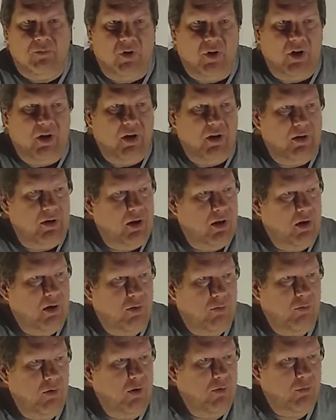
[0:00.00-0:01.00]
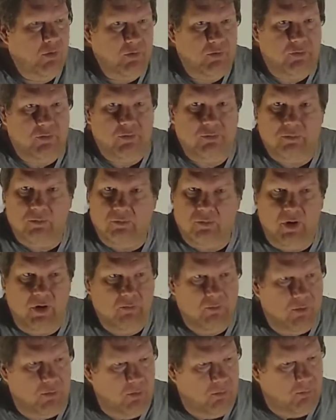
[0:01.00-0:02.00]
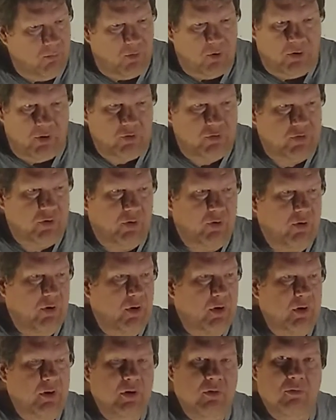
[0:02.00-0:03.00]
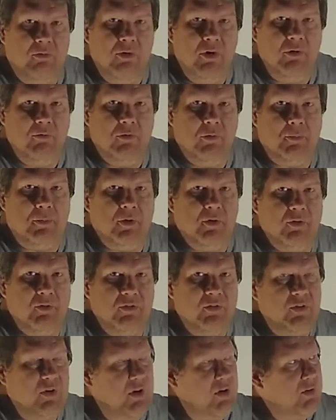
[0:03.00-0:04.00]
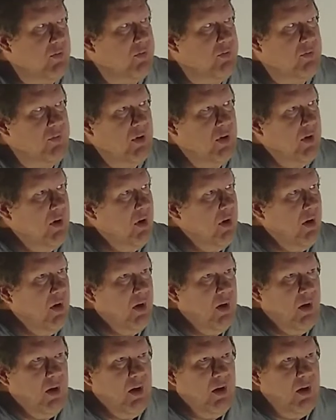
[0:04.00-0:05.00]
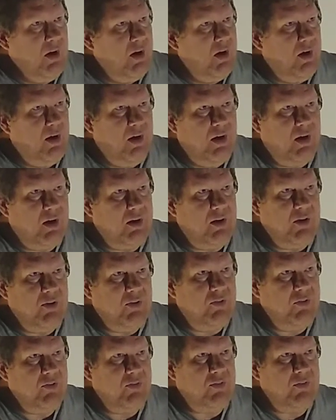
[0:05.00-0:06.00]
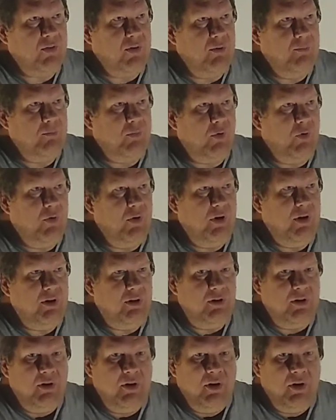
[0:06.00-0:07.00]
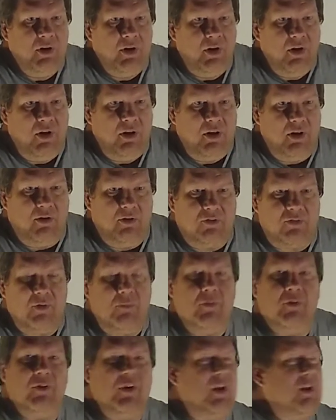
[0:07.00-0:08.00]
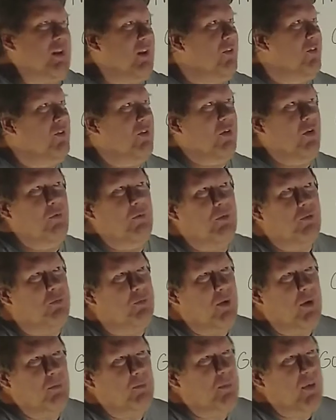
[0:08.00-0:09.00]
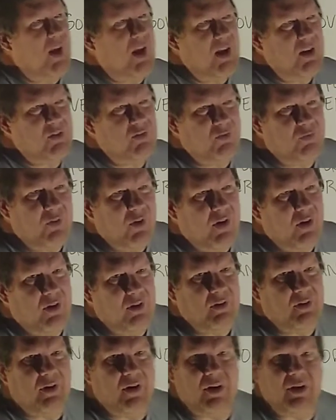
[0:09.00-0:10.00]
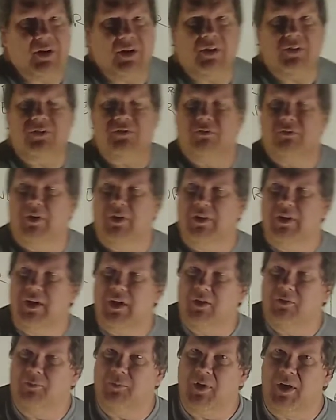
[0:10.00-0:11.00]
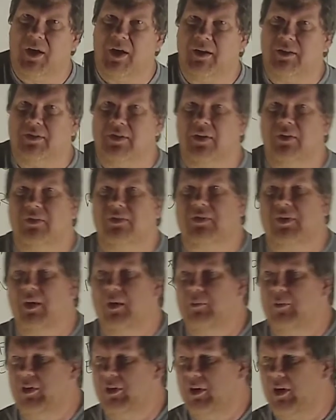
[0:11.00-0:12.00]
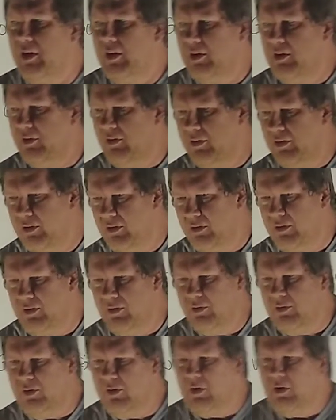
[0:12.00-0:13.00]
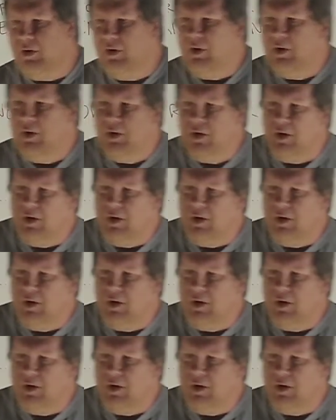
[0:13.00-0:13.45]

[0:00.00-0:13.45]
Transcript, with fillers: But we will march on. We will persist. I guess at some point, it'd almost be a badge of honor, when the FBI does come and knock on your door.